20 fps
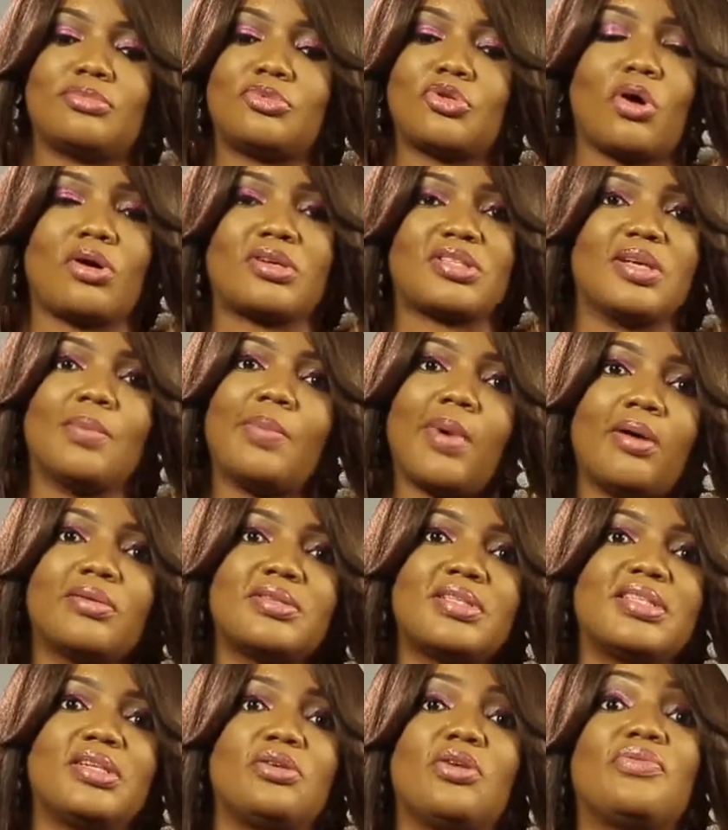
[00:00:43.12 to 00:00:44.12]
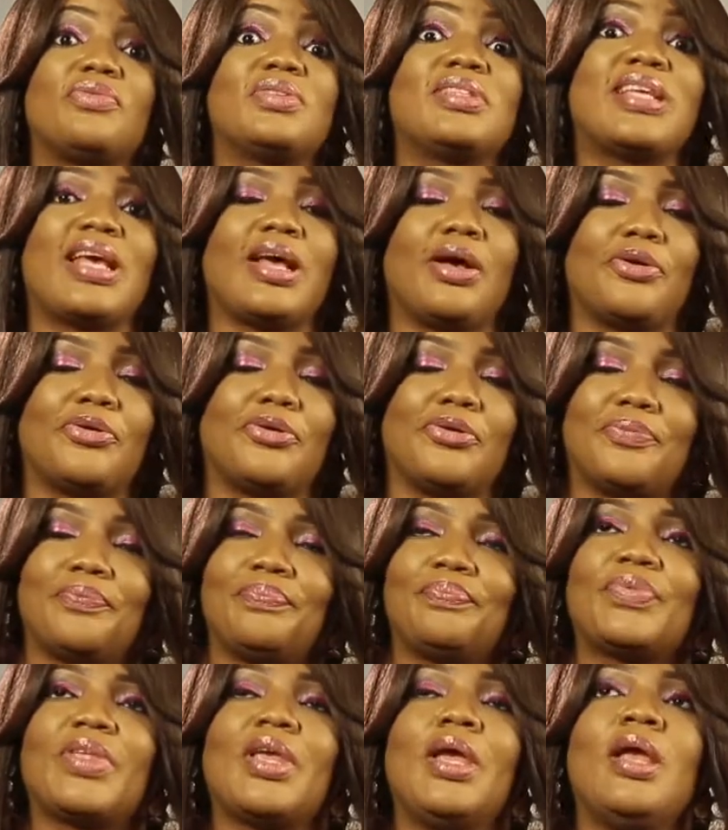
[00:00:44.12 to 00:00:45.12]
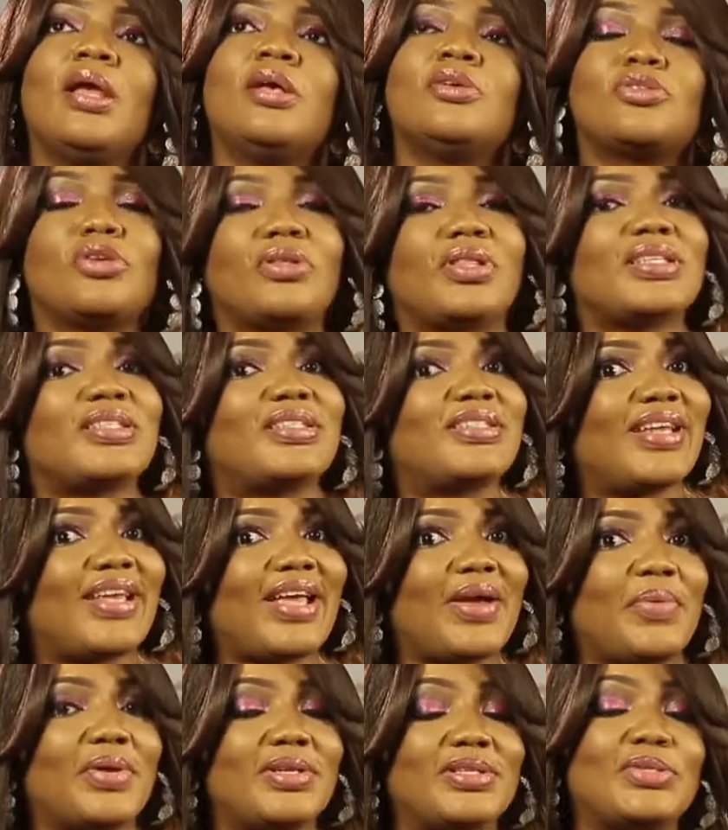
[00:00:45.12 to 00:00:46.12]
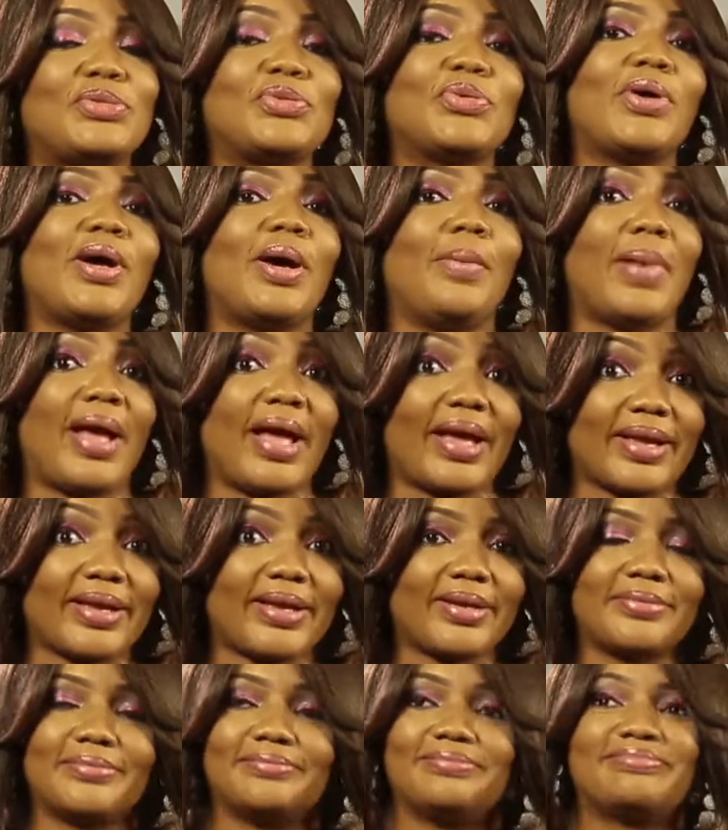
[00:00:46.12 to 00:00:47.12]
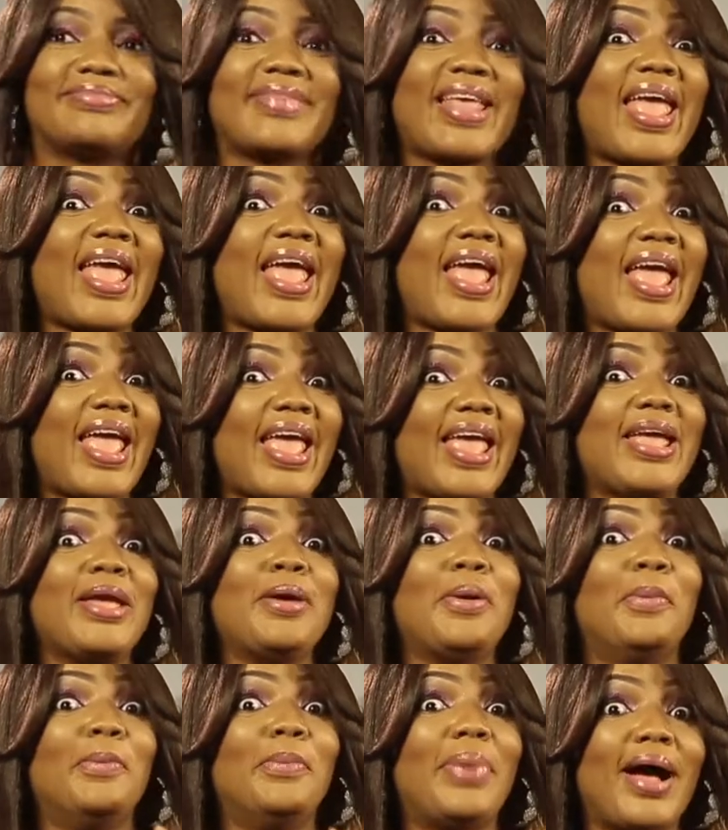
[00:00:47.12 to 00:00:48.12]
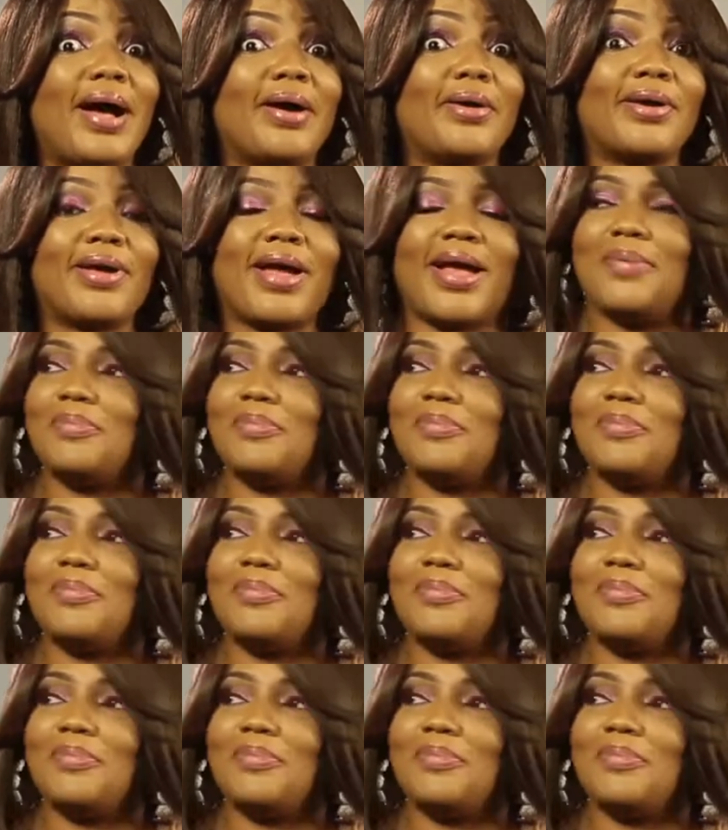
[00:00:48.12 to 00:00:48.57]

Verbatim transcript: talks about it. They don't even tell you. So this day I went to a bank, a bank.